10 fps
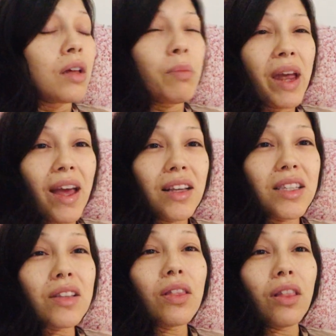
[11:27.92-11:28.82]
my
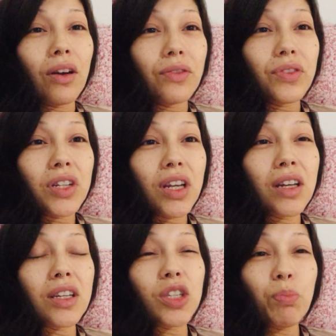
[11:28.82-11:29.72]
ex loved
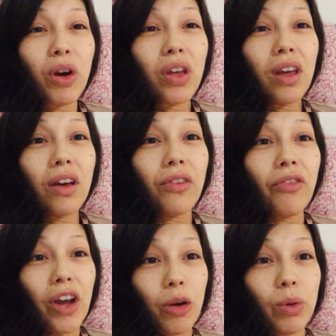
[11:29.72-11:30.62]
sparking a
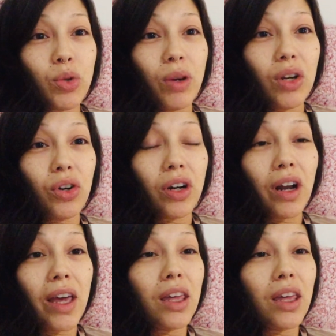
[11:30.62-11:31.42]
fire between her and I.